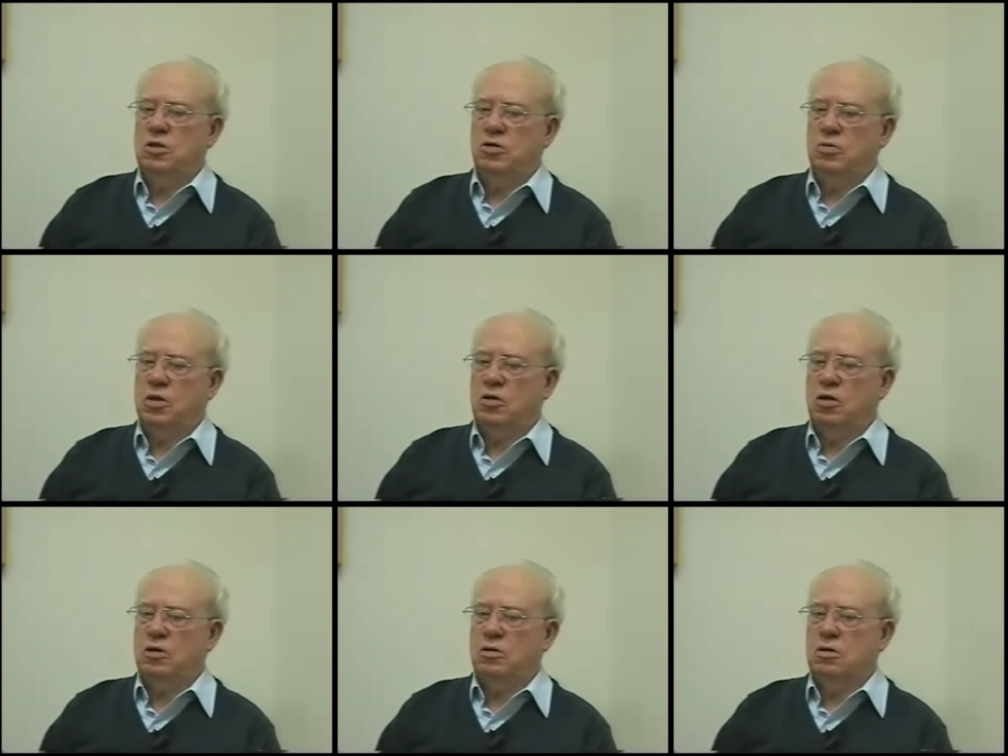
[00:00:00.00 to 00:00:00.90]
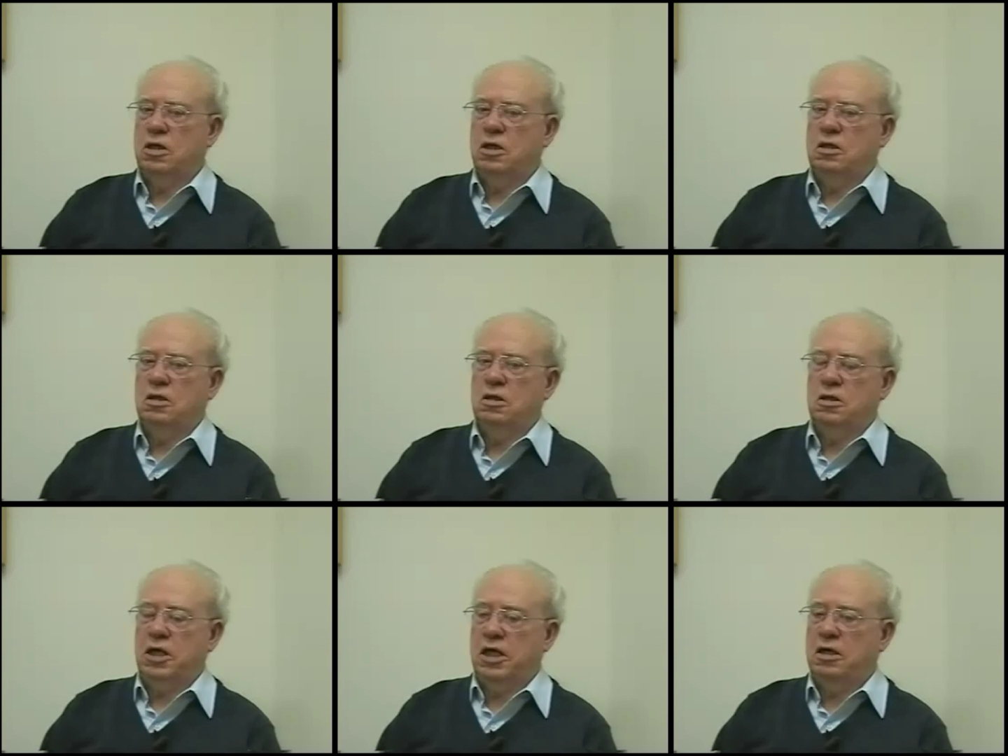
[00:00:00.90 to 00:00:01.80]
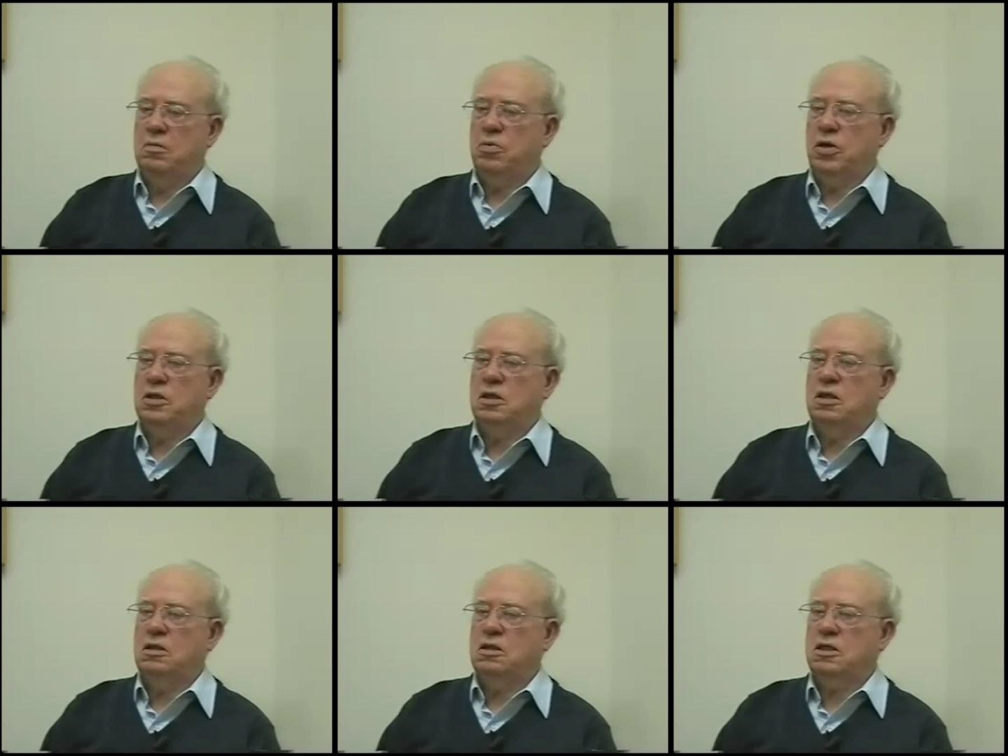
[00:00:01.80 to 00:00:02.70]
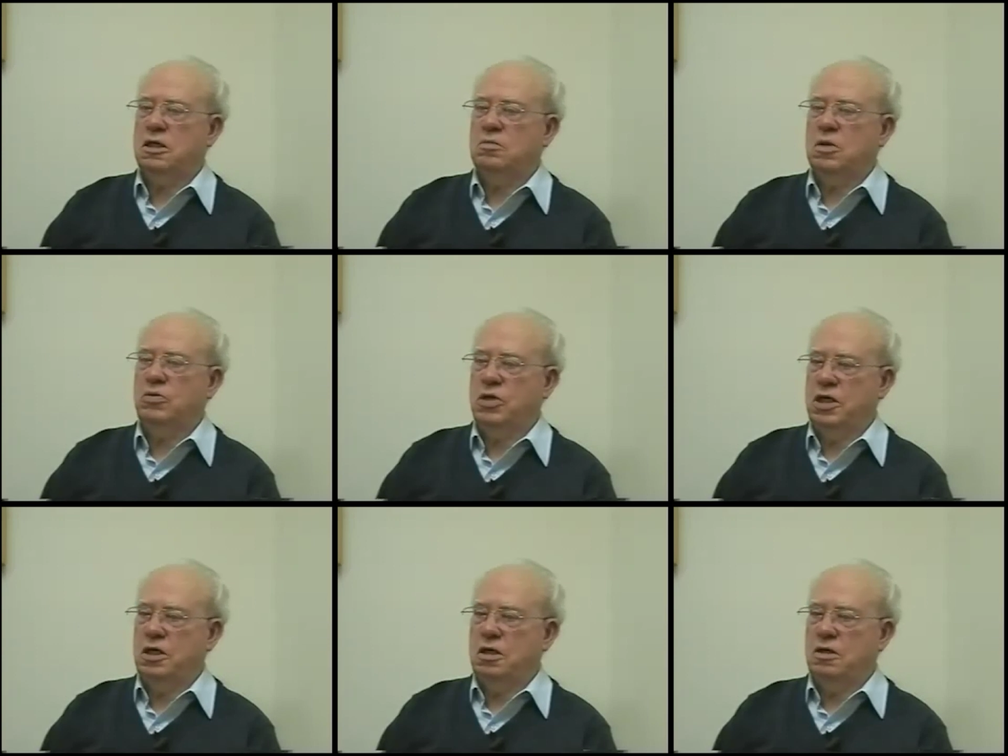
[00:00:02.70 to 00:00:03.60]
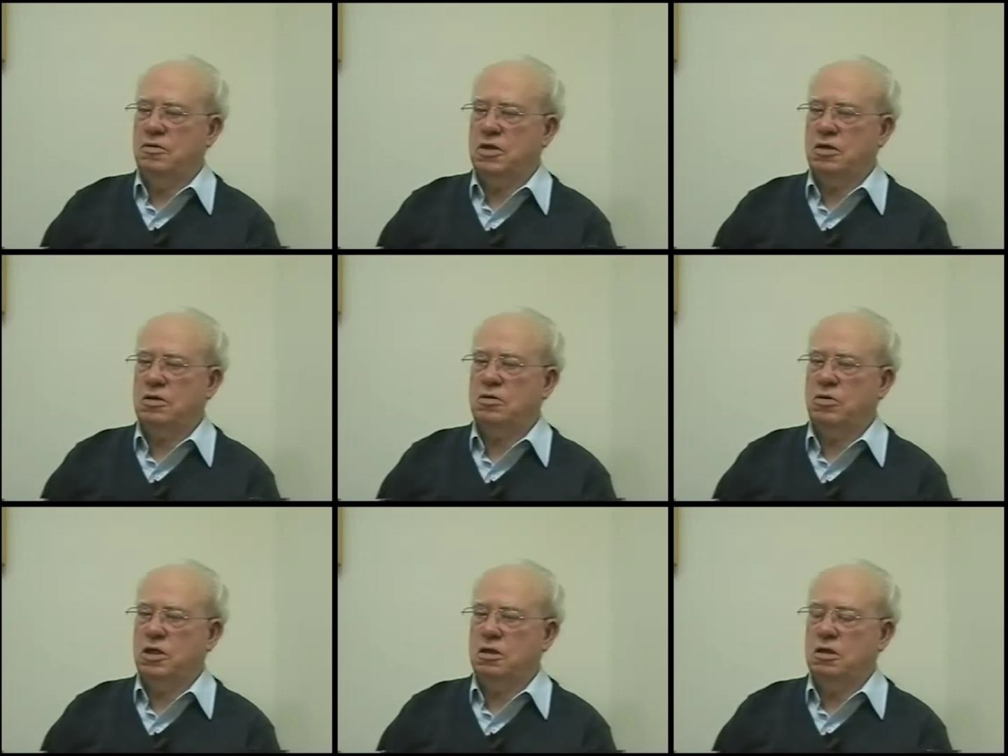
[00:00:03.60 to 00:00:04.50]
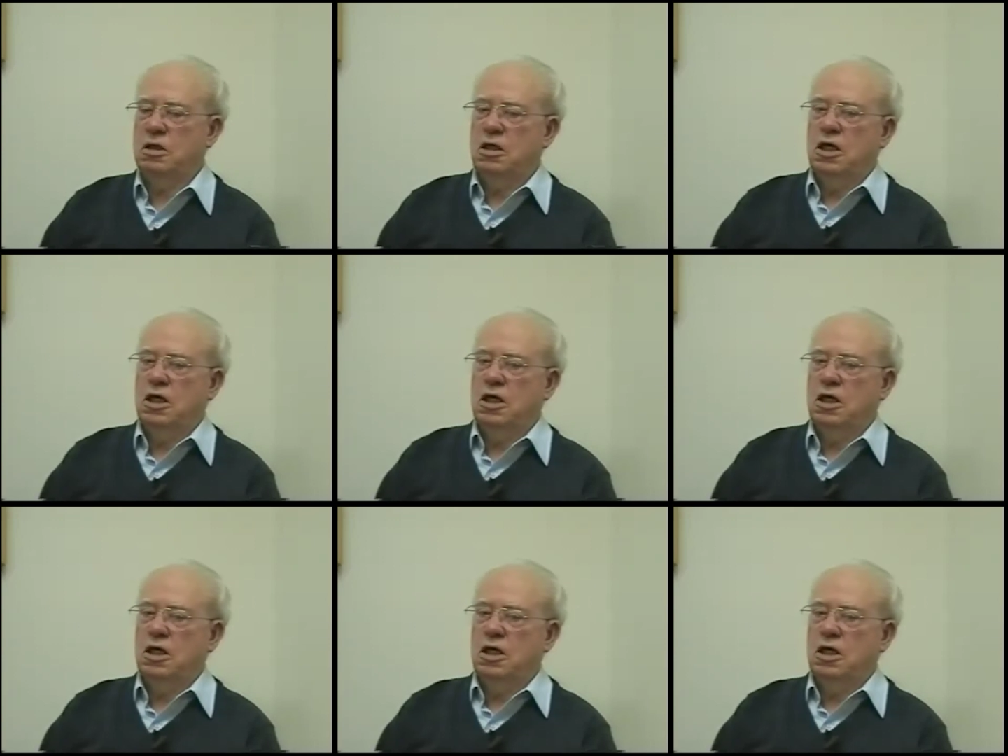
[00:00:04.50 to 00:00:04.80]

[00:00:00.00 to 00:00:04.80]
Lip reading: General MacArthur and the then President Syngman Rhee of South Korea.